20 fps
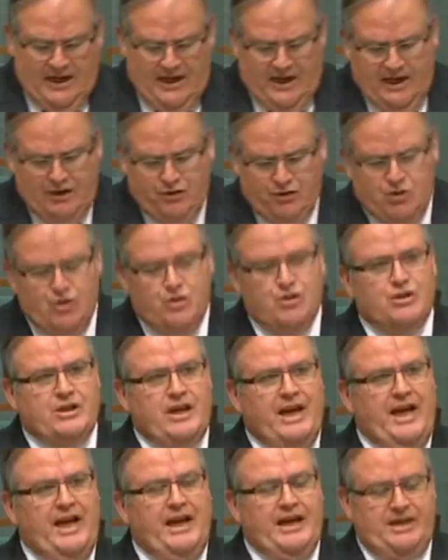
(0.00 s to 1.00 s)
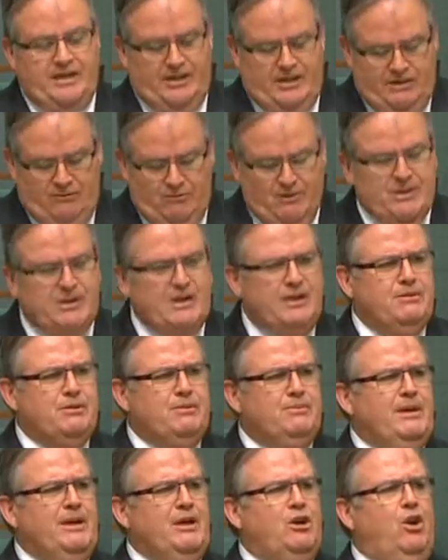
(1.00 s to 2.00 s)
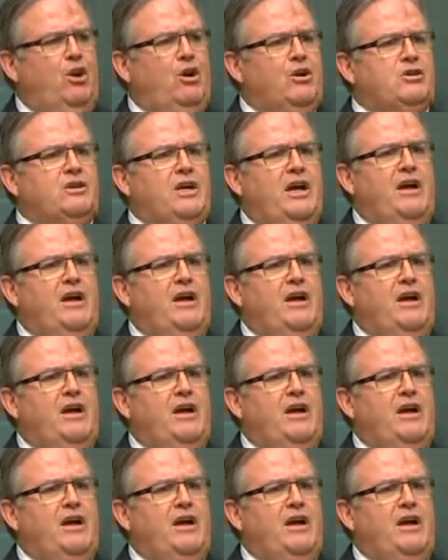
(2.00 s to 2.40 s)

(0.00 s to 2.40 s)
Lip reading: introduced HECS, which seems to have been glossed